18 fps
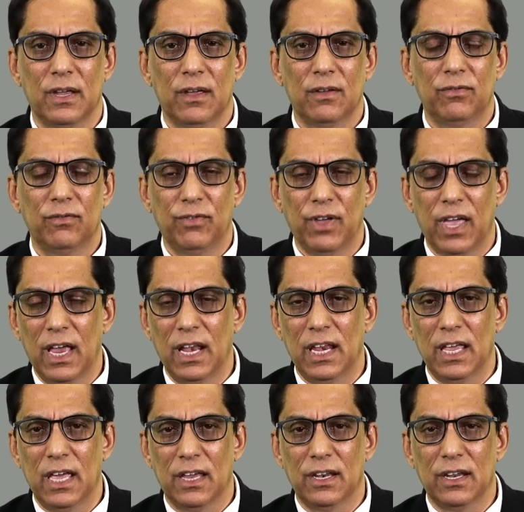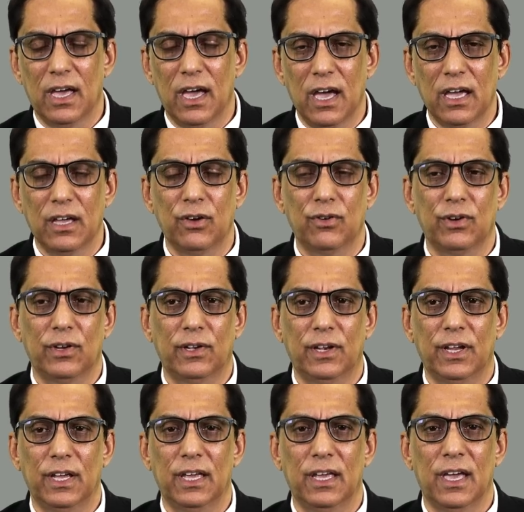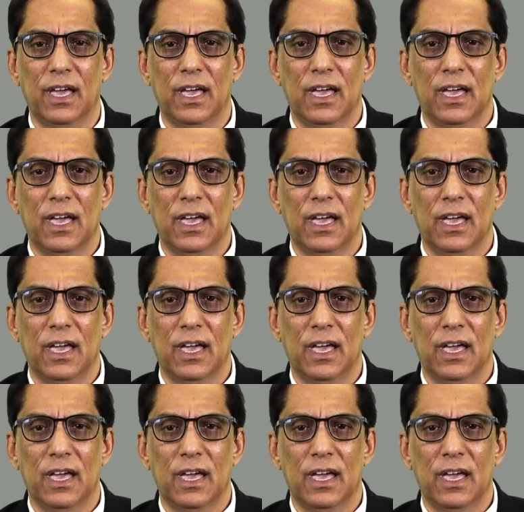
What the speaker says: fairly and accurately